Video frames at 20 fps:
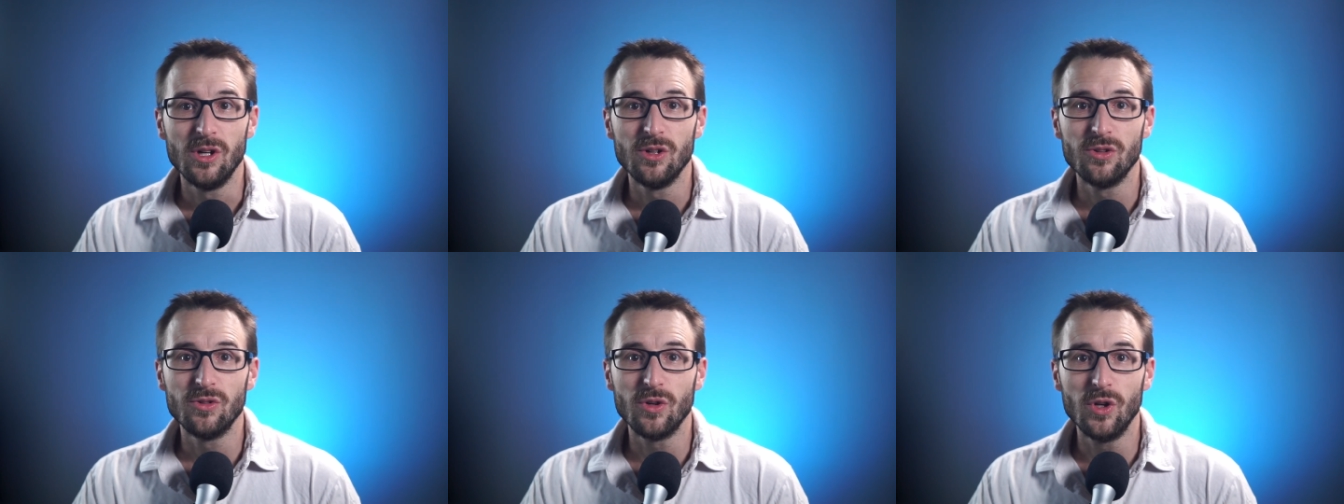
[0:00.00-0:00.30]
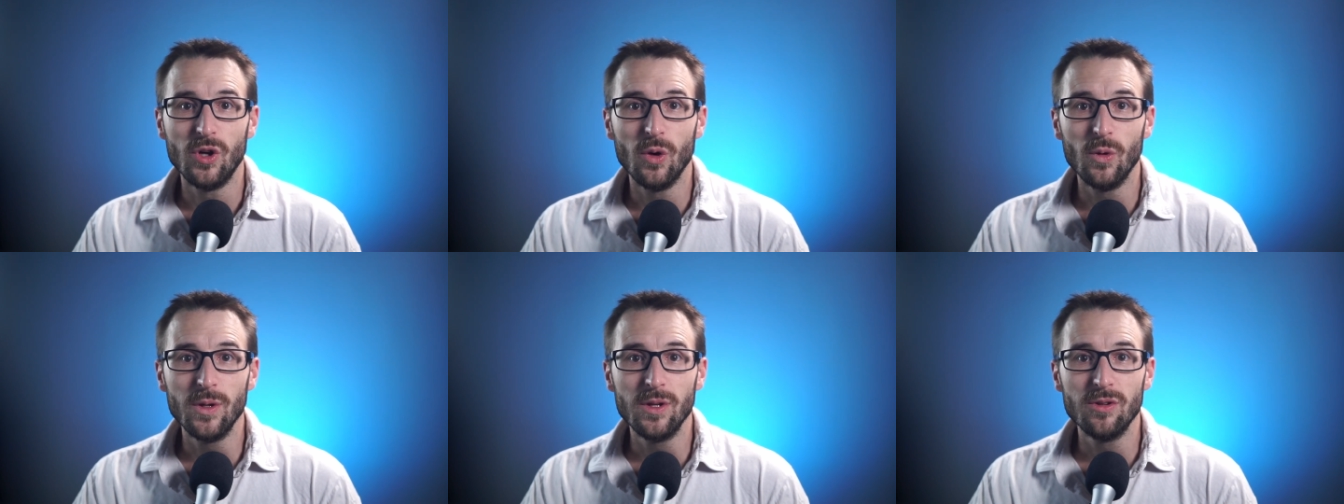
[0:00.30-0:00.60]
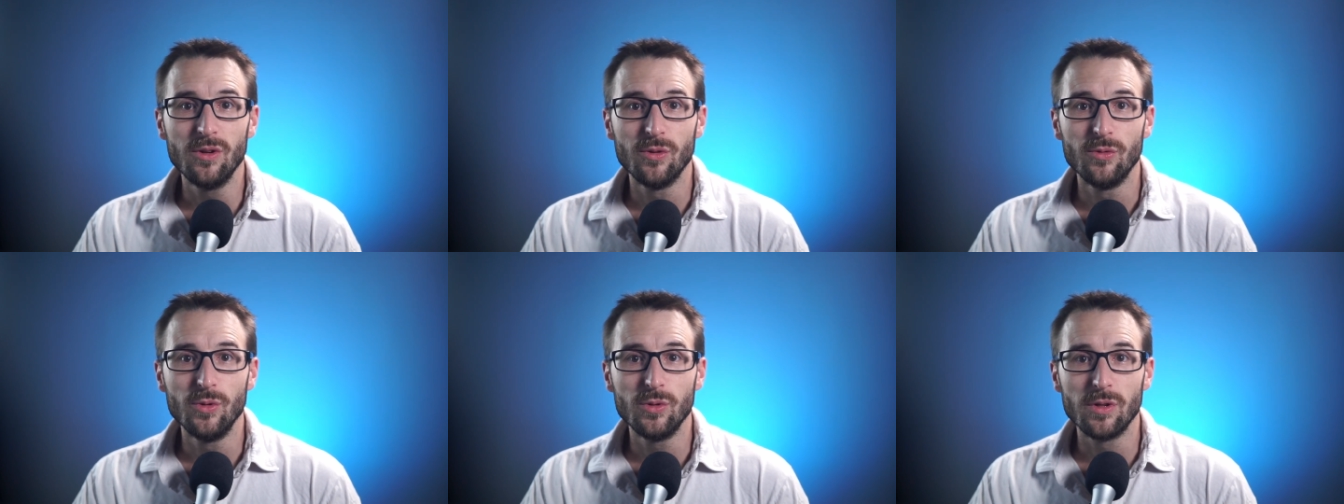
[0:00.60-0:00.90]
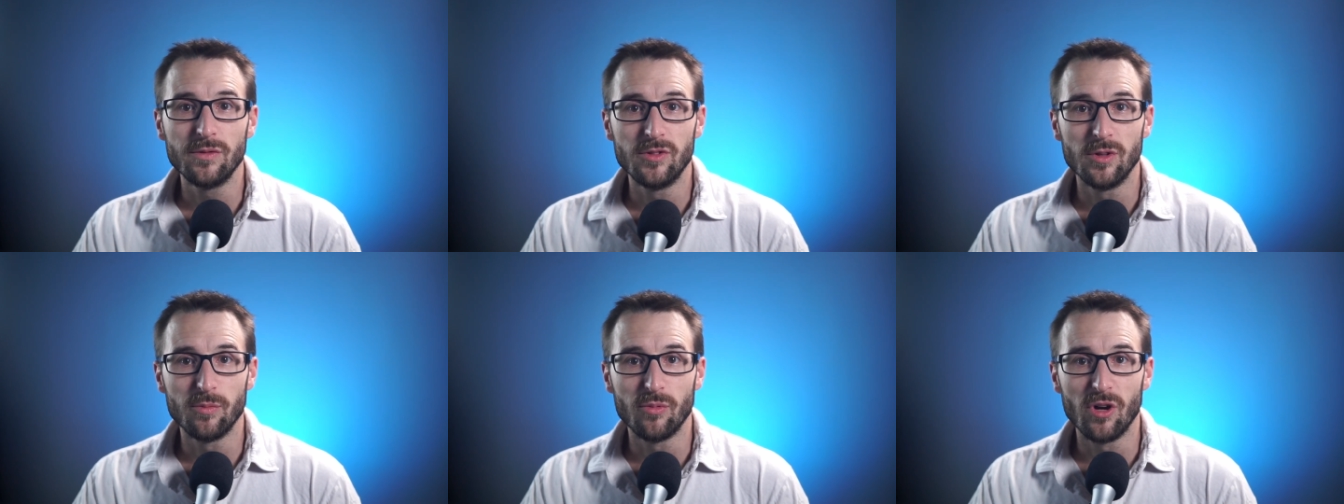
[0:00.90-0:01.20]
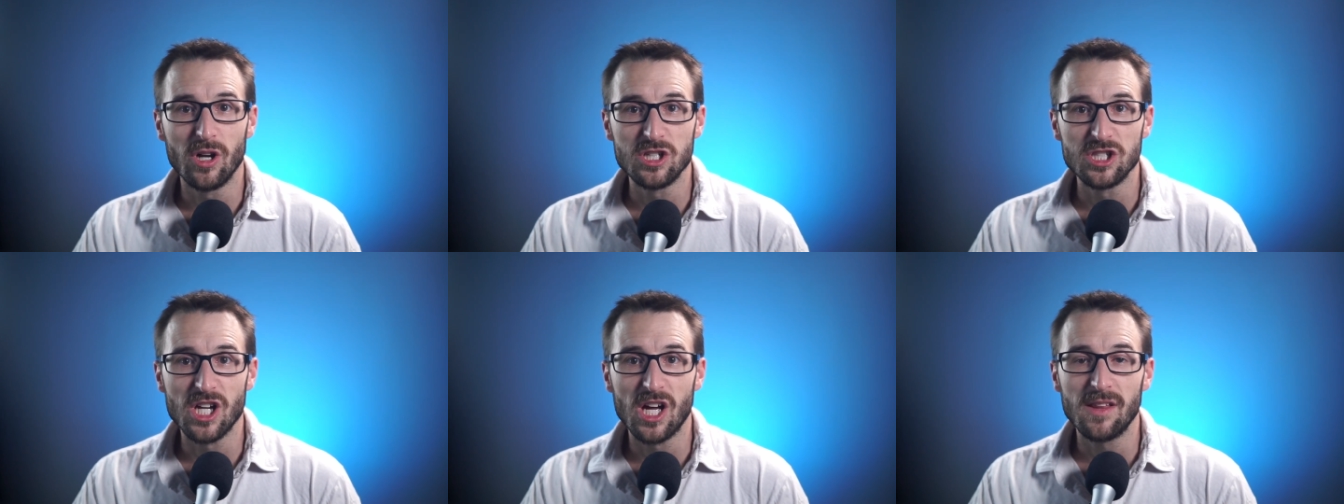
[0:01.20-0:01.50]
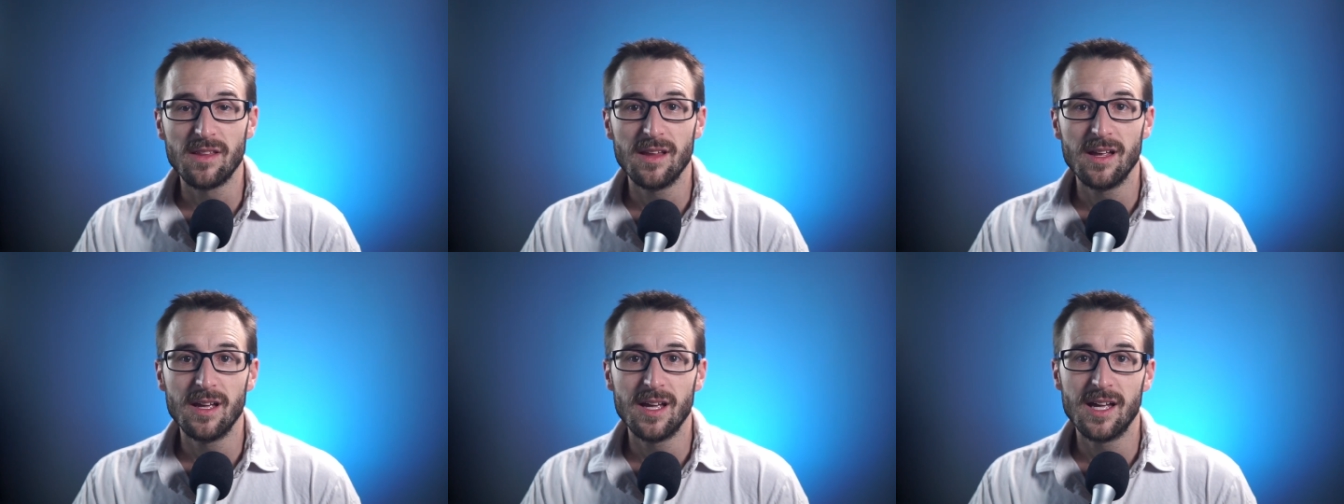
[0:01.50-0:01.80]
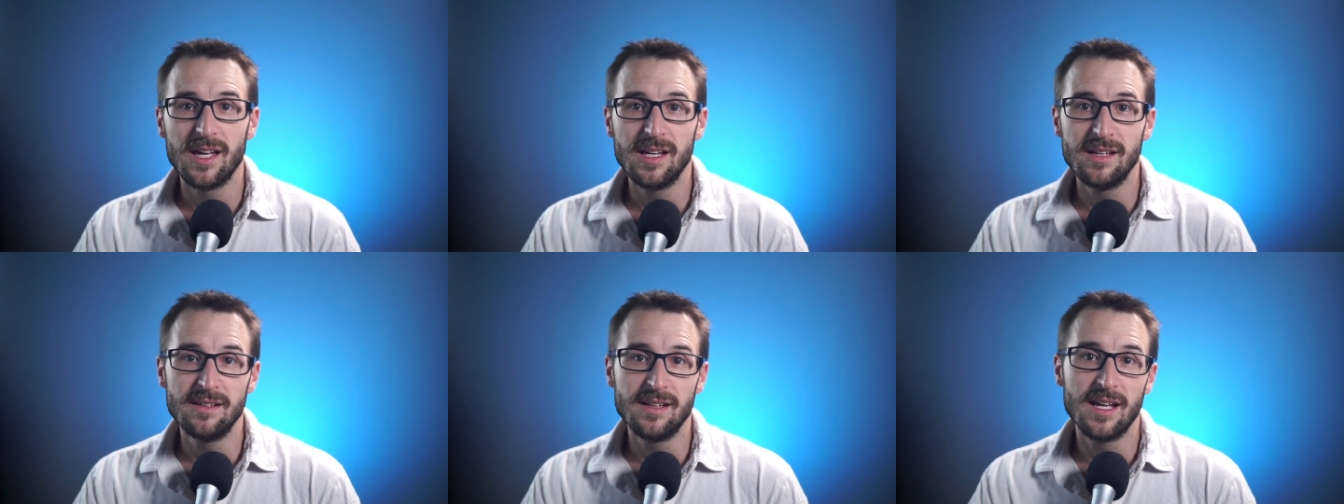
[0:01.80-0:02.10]
to go in the root of the project
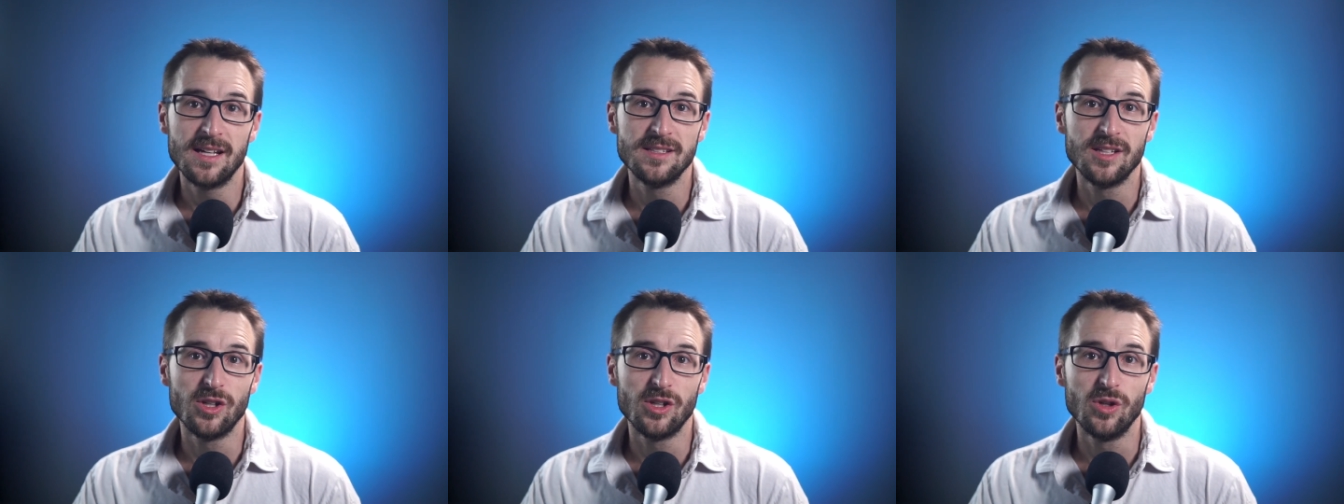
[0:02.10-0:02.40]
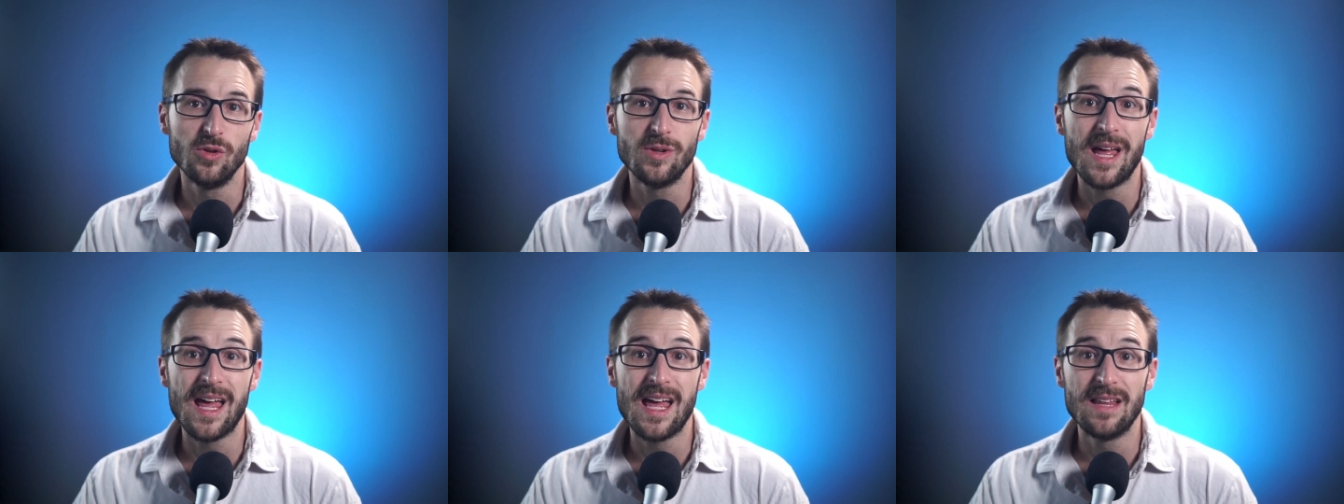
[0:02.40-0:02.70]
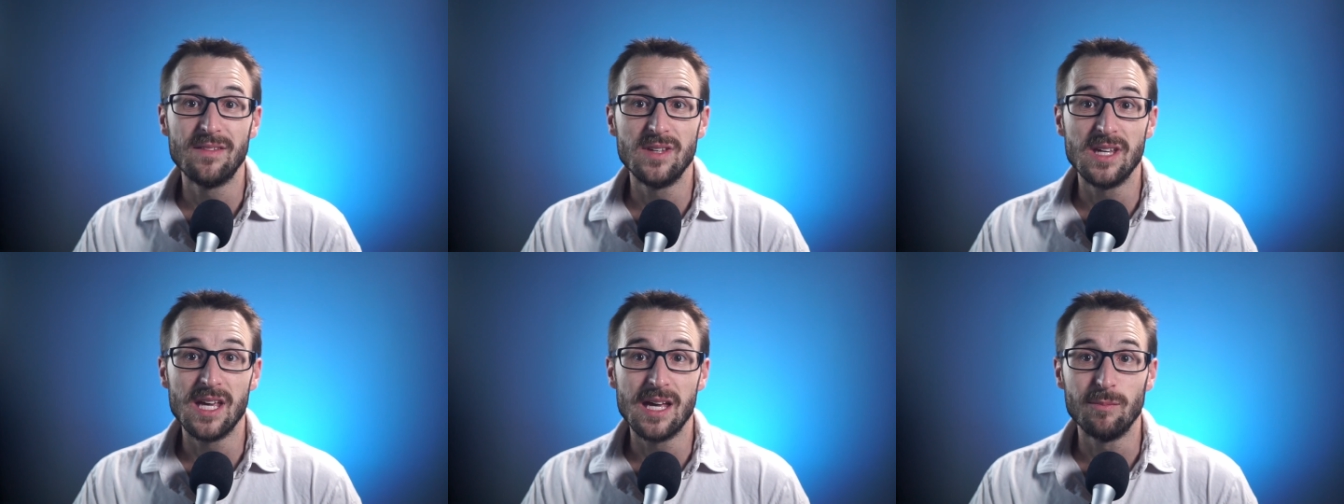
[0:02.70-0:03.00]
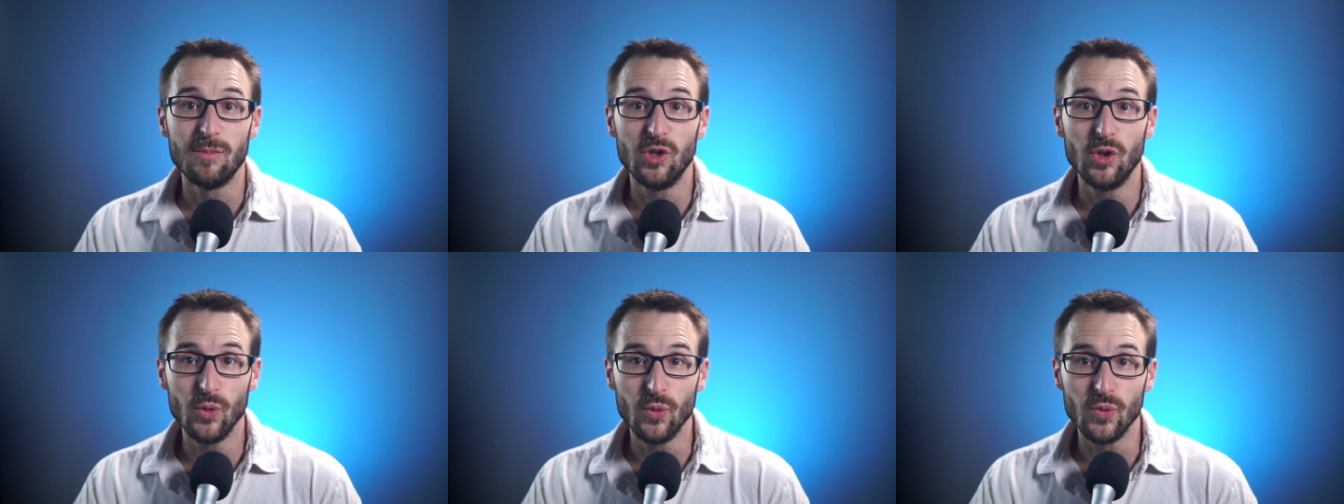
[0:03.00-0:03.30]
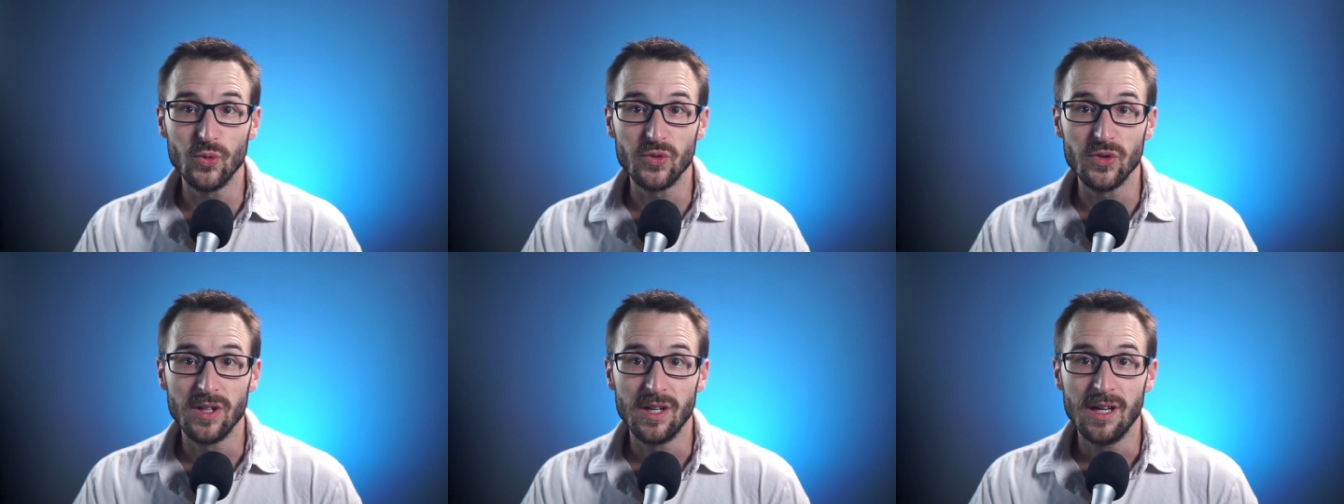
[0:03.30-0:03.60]
and execute N V M use.